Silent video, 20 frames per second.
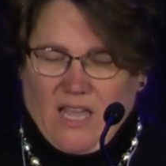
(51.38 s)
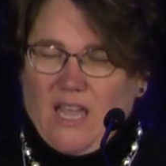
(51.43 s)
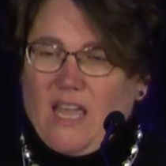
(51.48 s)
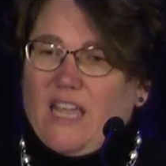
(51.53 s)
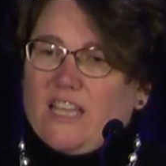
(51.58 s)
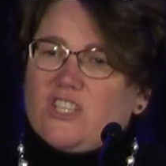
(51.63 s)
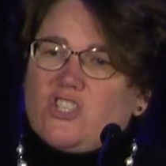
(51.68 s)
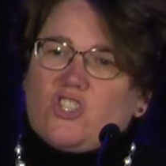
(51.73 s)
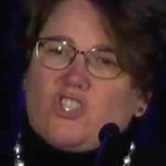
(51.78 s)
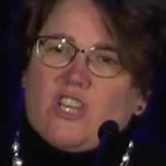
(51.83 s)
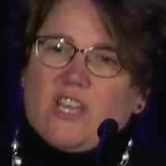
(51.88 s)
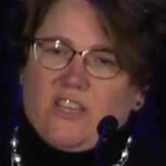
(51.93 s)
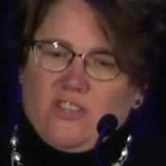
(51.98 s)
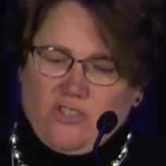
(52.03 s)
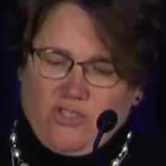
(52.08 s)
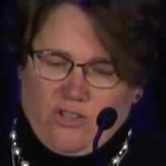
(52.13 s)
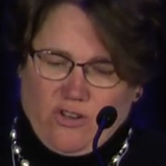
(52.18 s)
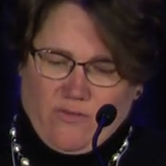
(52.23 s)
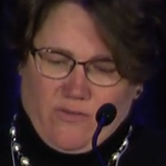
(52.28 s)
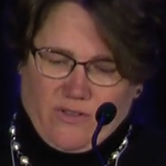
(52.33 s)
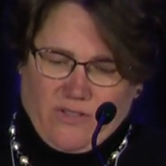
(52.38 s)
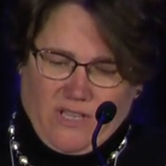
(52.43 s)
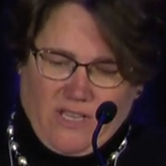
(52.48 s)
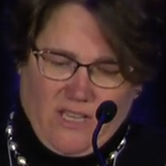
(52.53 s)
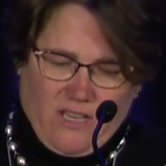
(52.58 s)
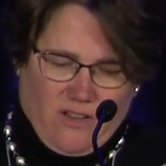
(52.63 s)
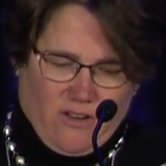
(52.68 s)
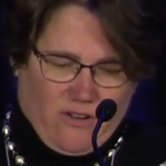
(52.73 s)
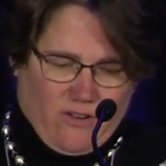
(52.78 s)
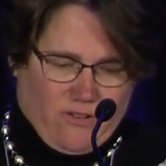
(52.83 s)
It's changed over the
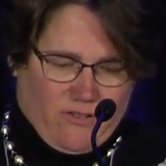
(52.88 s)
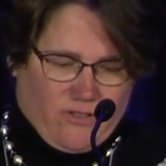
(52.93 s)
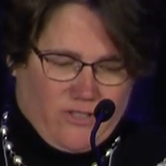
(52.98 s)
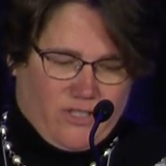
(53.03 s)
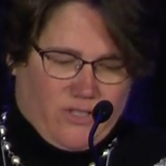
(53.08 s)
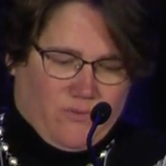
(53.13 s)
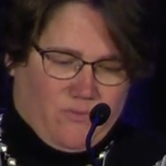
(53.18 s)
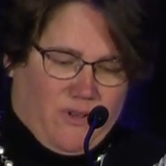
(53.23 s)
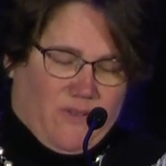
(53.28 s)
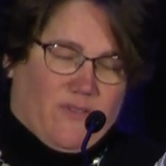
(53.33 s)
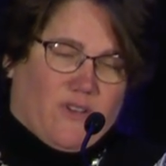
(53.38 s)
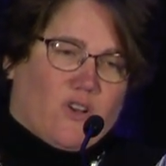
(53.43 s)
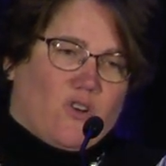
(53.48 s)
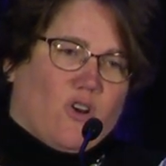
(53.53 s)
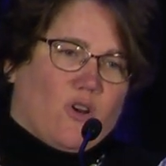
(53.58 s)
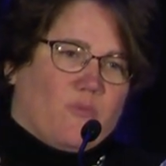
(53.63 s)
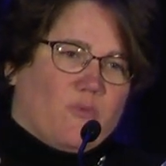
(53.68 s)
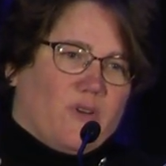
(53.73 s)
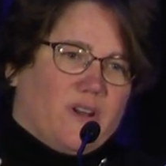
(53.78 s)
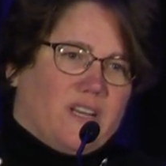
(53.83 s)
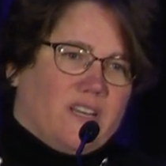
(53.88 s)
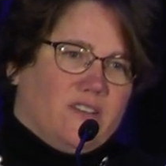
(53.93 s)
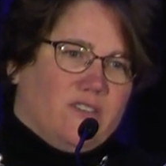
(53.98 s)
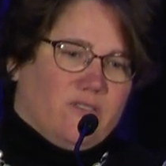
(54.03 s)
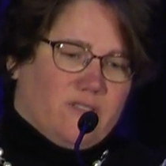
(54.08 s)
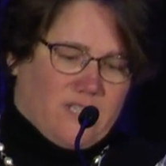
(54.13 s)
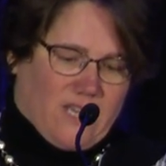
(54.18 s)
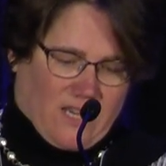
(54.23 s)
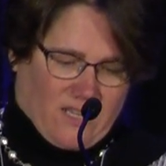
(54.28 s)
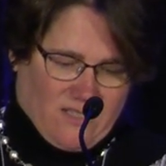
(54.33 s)
years. We've incorporated
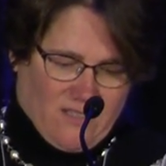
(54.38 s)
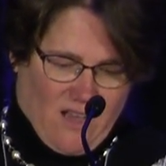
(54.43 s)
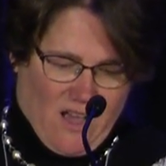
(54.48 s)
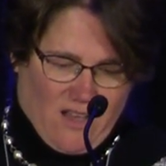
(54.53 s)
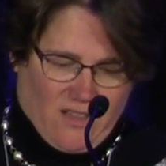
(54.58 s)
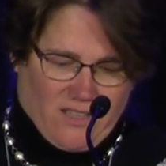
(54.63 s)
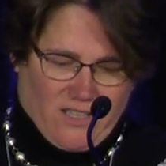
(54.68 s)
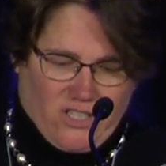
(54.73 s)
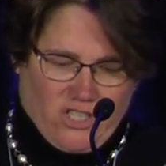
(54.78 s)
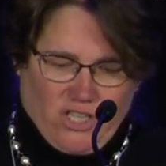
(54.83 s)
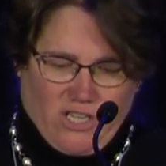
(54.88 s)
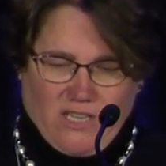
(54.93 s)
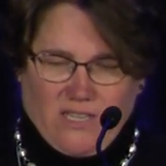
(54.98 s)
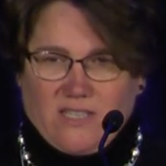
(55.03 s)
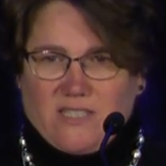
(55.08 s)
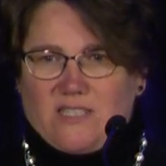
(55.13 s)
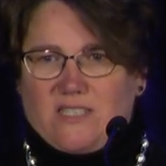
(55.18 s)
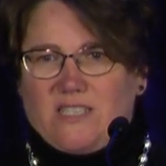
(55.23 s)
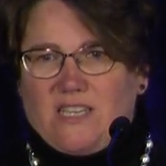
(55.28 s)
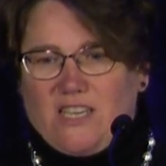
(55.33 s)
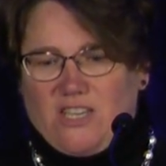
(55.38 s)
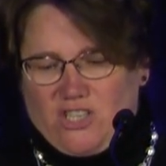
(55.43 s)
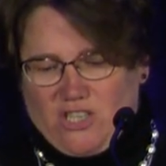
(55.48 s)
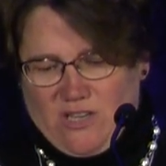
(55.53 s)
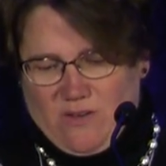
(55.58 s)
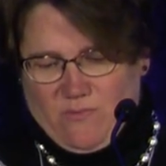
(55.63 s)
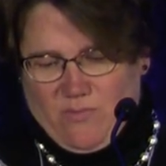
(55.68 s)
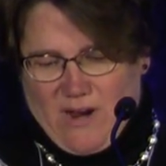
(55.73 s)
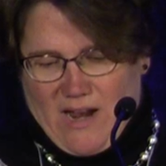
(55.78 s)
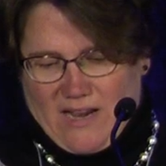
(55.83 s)
new technologies,
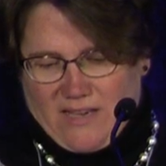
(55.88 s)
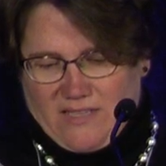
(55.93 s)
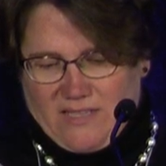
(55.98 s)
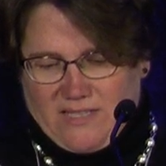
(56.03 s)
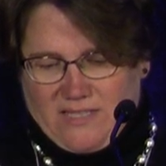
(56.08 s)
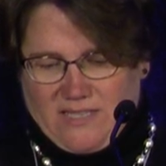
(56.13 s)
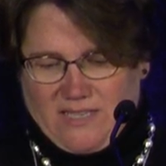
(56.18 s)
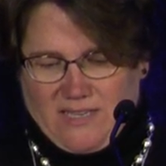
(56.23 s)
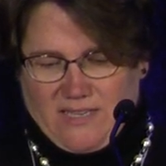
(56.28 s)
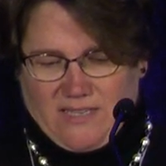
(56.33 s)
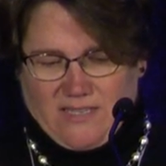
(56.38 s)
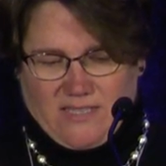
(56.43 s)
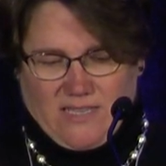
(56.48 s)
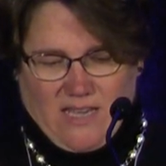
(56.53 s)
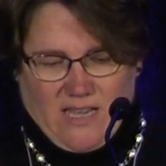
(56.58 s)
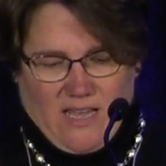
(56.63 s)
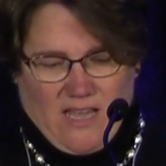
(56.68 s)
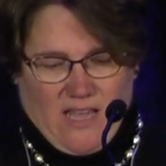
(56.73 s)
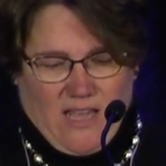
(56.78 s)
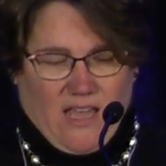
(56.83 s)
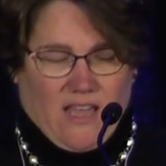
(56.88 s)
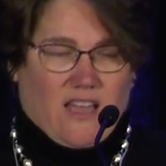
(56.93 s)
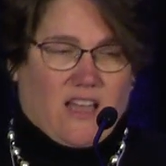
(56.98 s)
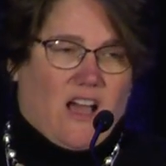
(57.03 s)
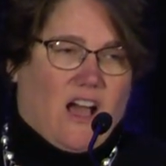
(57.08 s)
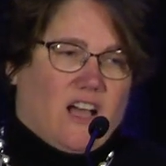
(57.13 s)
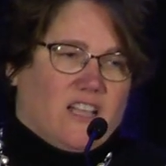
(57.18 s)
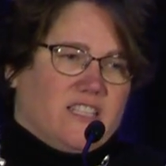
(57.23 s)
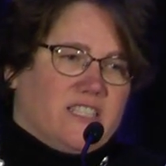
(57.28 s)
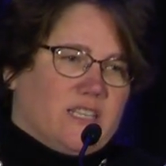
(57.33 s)
teaching practices, and
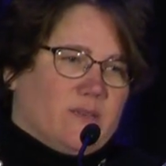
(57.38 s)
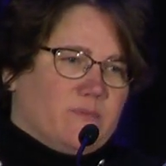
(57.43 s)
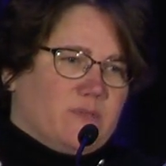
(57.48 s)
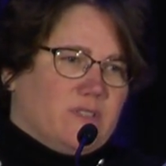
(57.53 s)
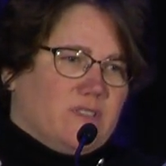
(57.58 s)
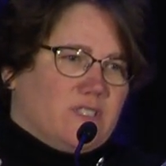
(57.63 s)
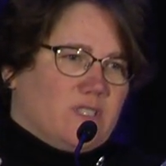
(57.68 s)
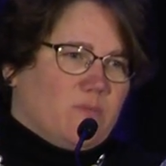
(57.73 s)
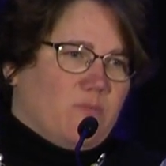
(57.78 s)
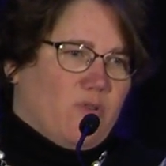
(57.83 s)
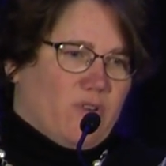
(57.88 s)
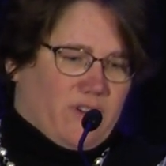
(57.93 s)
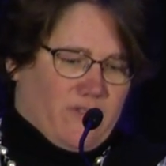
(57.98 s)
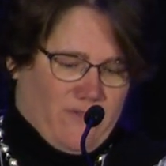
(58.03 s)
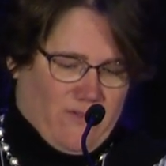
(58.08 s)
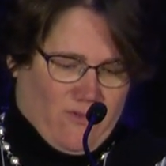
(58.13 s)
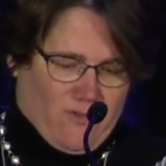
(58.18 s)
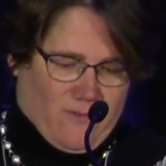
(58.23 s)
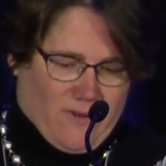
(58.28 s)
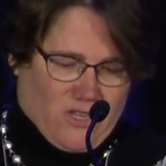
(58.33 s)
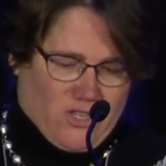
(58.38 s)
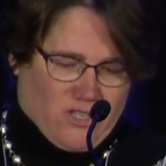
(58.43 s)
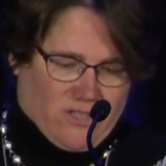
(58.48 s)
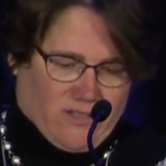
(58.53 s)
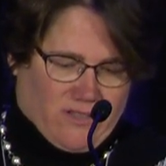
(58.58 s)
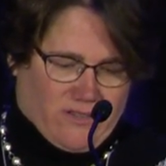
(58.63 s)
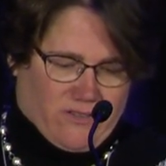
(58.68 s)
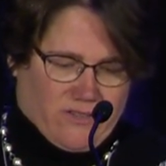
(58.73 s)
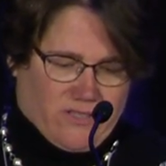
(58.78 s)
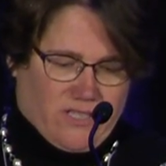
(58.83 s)
concepts in support of
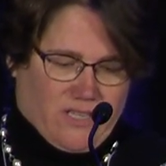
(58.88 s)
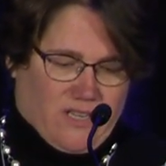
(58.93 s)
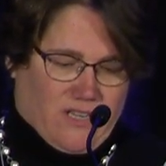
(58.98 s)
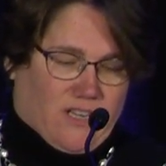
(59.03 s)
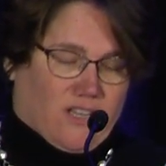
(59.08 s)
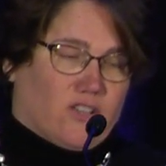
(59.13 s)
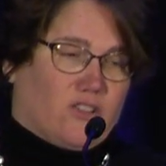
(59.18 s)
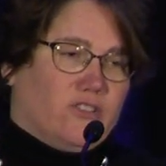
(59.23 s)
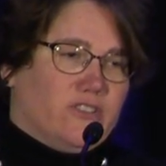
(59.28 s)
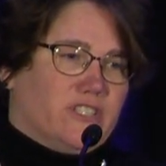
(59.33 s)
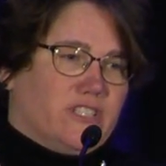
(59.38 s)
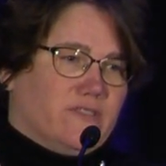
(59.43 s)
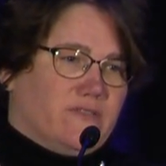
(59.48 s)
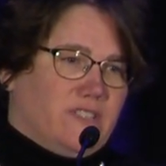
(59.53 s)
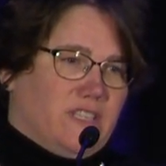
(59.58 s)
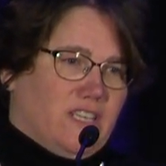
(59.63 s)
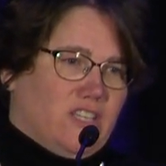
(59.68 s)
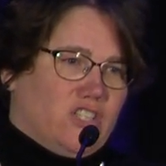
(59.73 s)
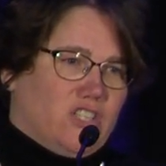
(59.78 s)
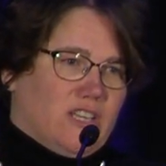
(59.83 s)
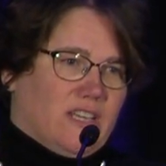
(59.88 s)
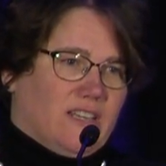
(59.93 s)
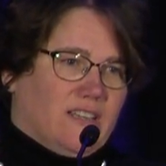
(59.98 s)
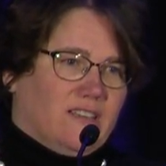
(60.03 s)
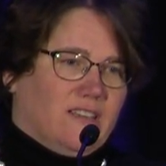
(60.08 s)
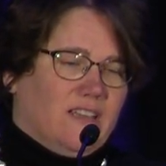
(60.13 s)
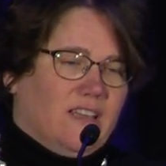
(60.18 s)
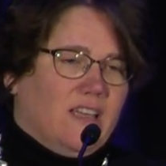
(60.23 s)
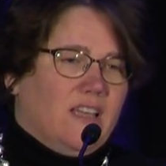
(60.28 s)
information literacy and inclusive teaching.